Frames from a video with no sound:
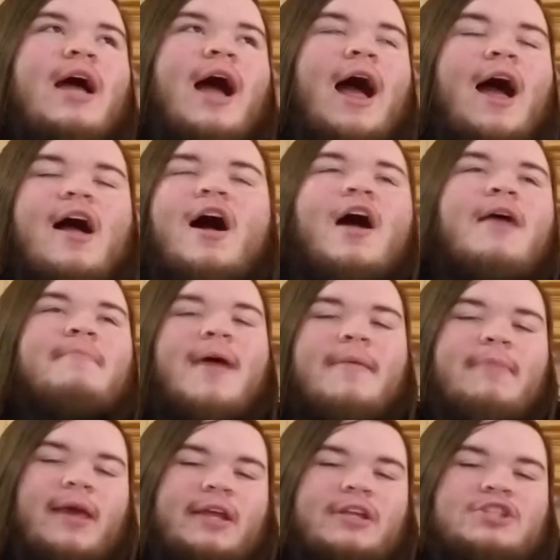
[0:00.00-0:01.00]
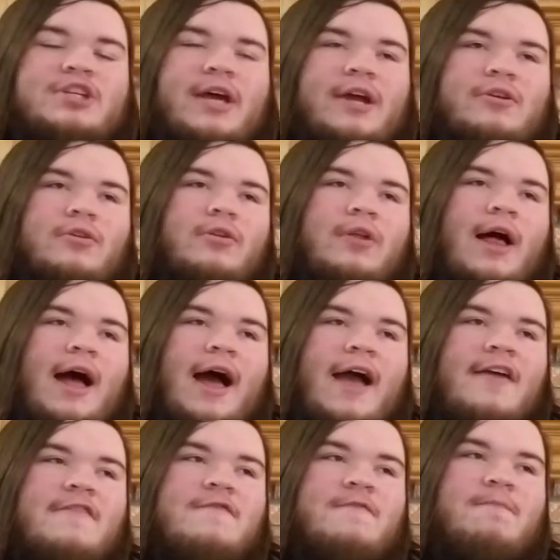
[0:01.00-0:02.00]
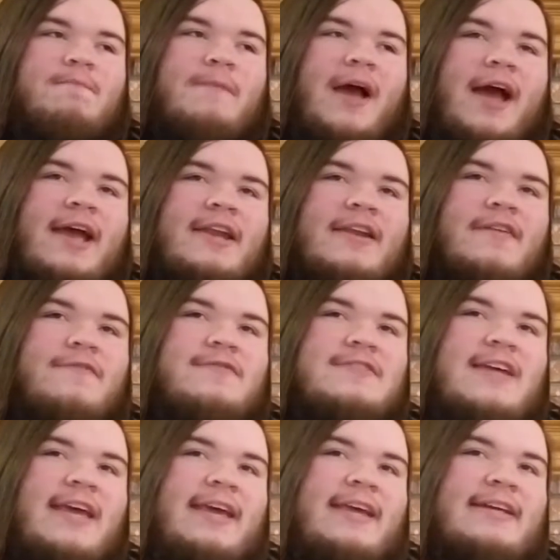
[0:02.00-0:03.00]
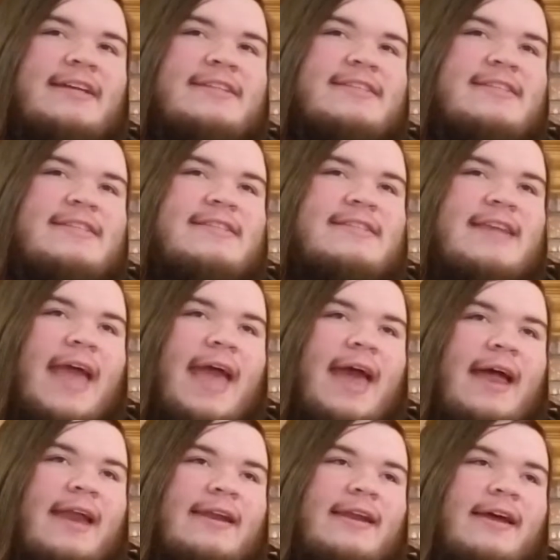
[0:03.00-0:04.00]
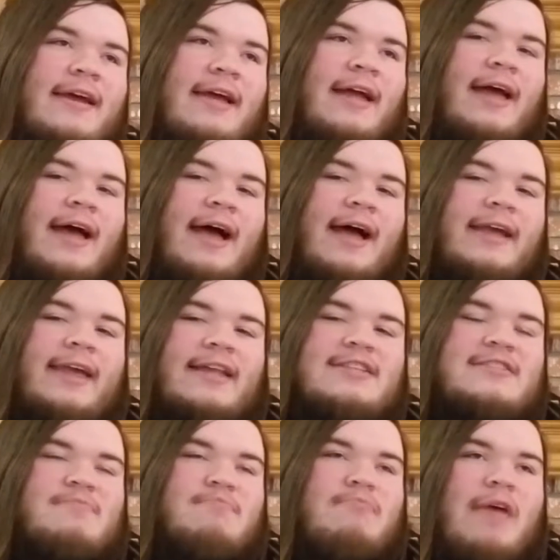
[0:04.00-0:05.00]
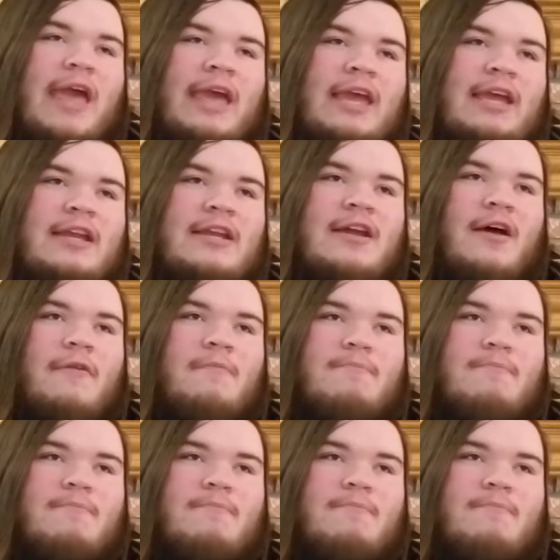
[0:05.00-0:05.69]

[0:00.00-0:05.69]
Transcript: On my main channel, I've kind of taken a stand against main